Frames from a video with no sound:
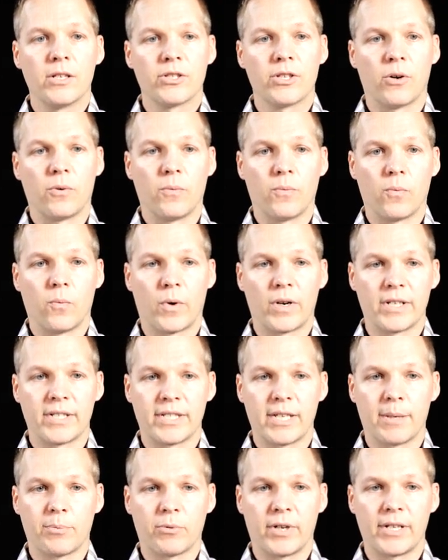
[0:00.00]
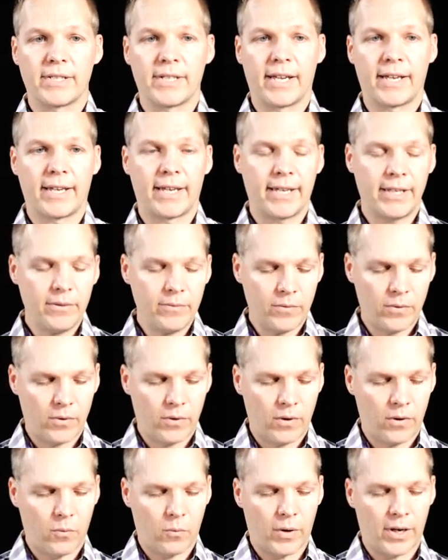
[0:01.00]
So what does separate take in?
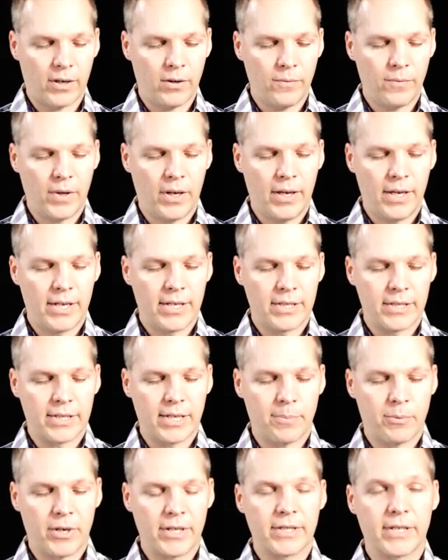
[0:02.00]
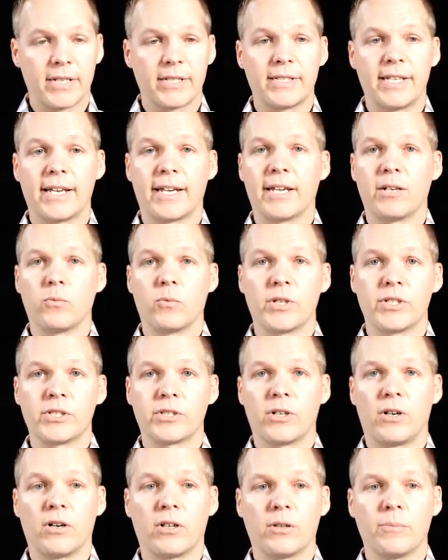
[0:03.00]
Well, separate's going to take in
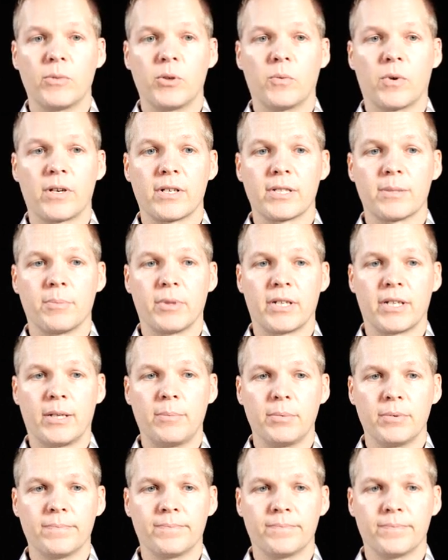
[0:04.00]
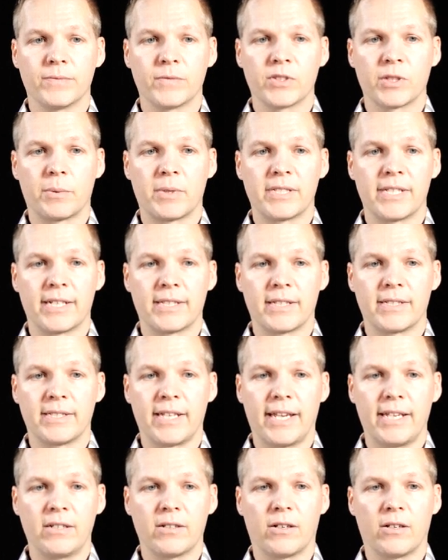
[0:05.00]
which column you want to split up. So I'm going to take the
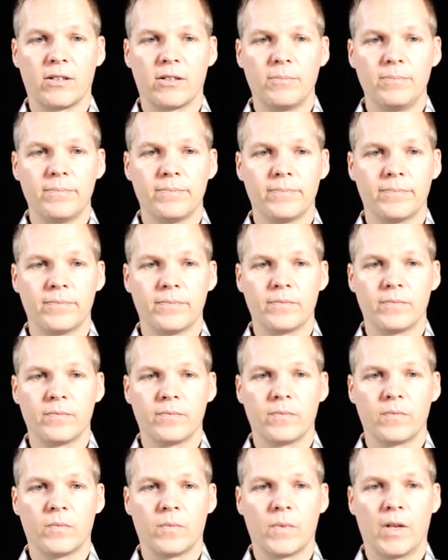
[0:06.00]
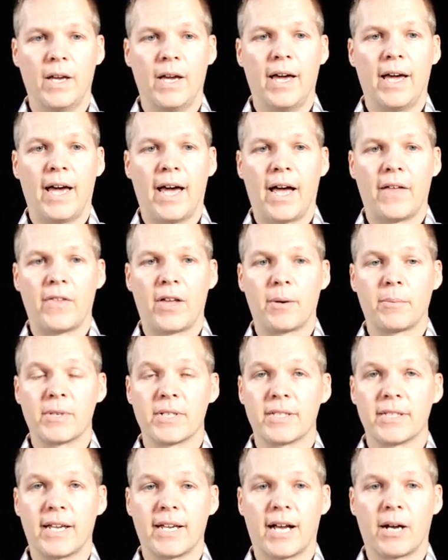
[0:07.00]
date column, and then I'm
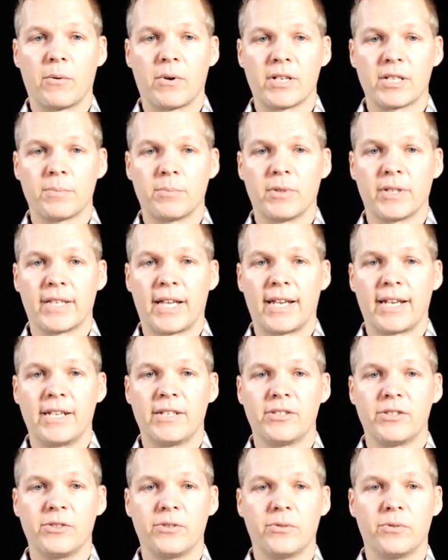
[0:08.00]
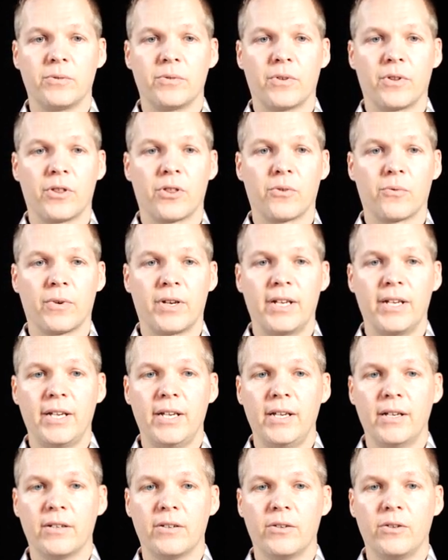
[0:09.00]
going to say I want to split that into
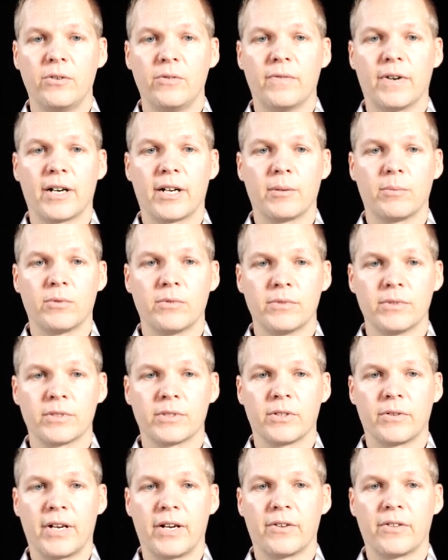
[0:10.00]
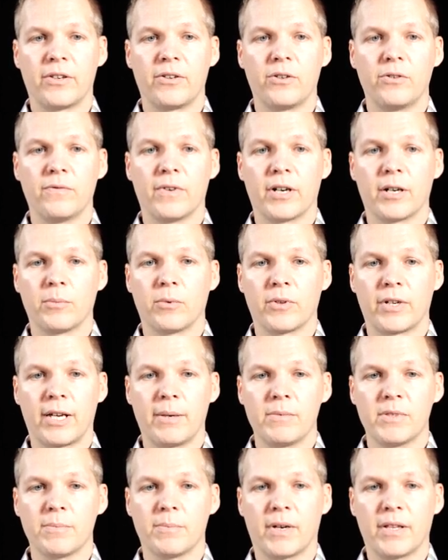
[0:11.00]
three new variables. So here are the new variable
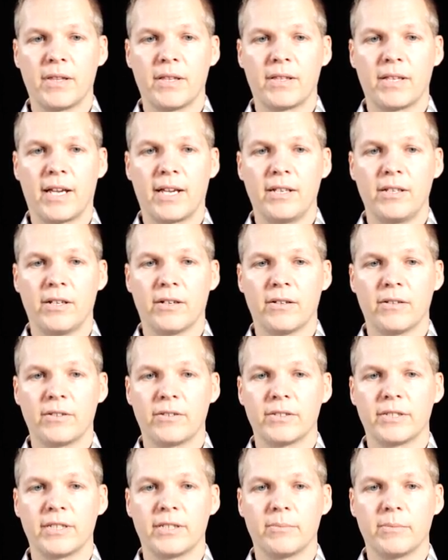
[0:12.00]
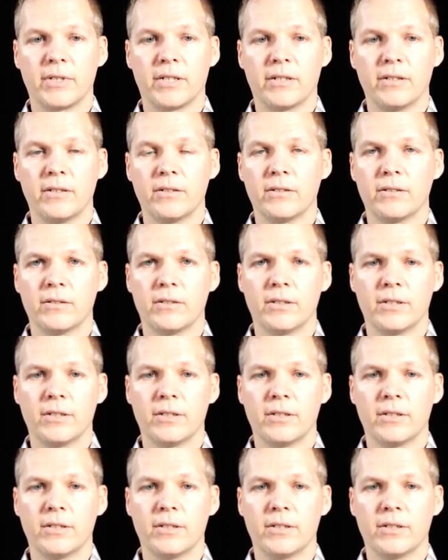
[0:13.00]
names, month, day, and year. You see them here.